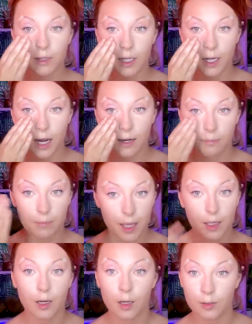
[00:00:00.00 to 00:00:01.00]
but then kind of
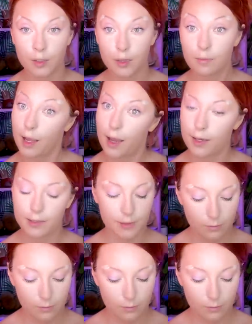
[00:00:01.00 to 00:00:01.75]
bake it underneath my eyes.